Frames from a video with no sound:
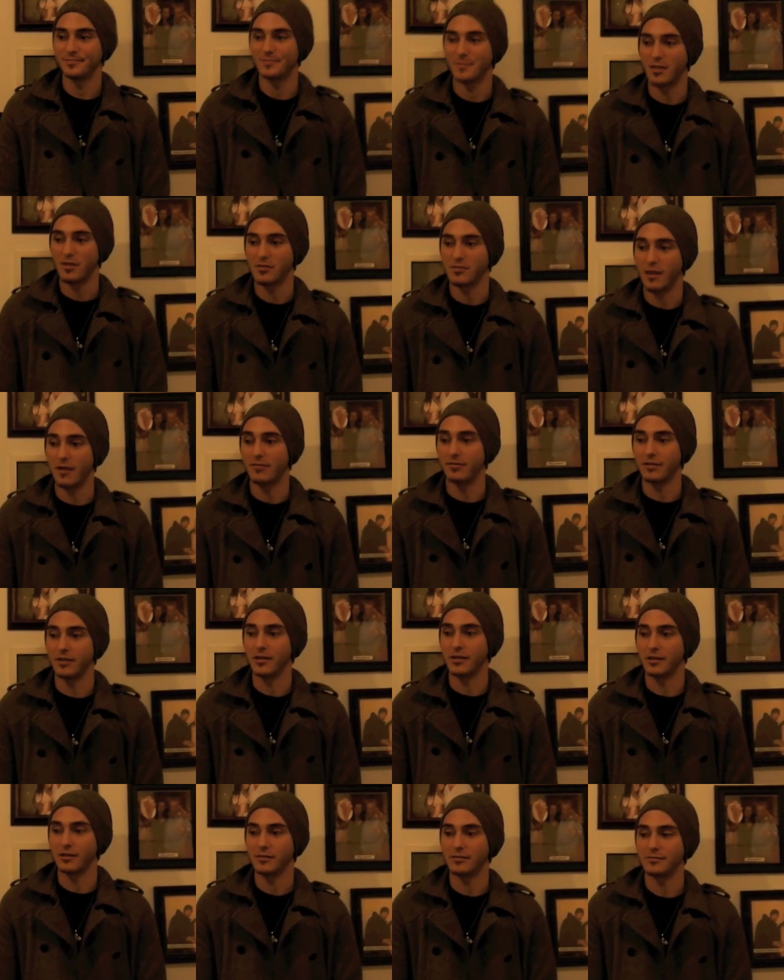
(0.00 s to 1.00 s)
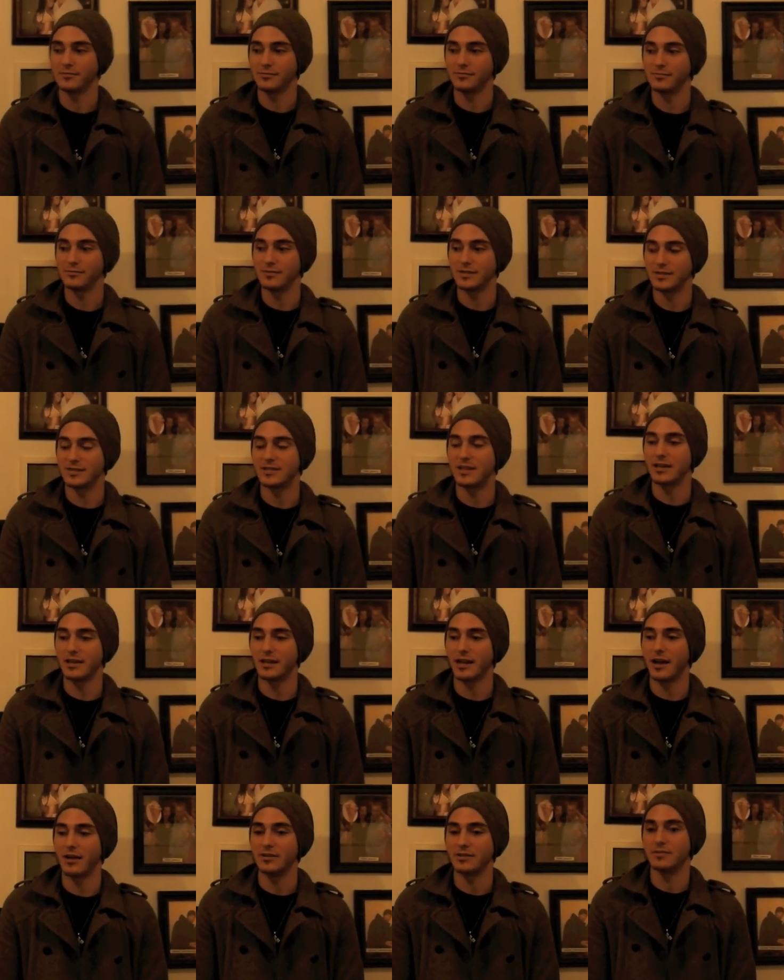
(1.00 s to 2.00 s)
It's definitely sticking
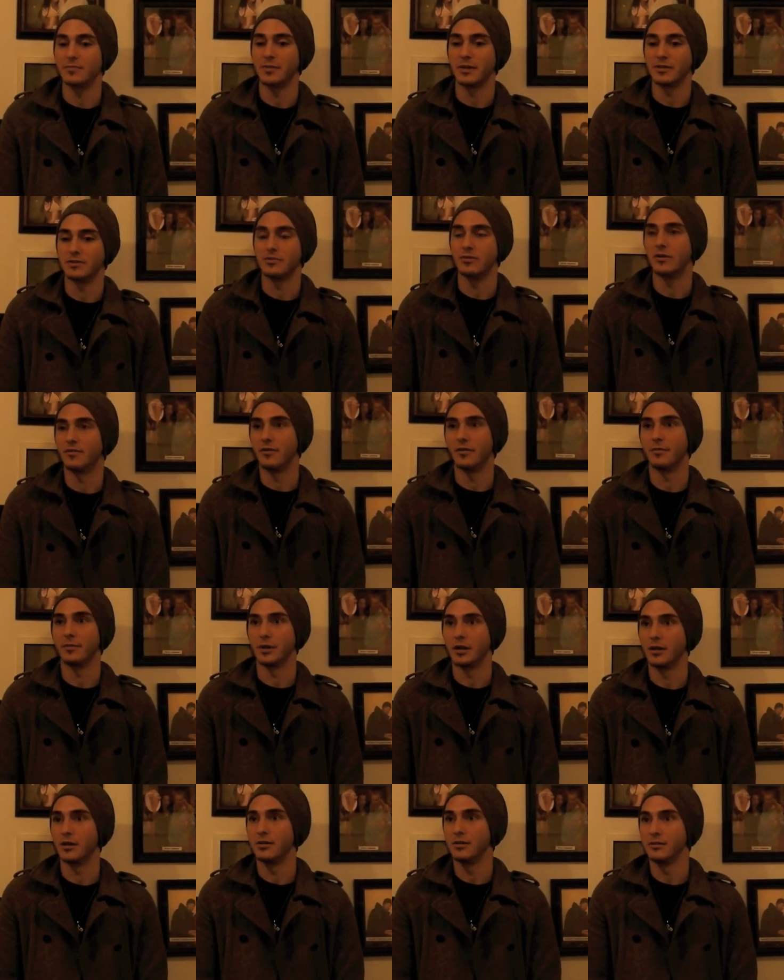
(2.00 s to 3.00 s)
out as the best tour I've ever been on.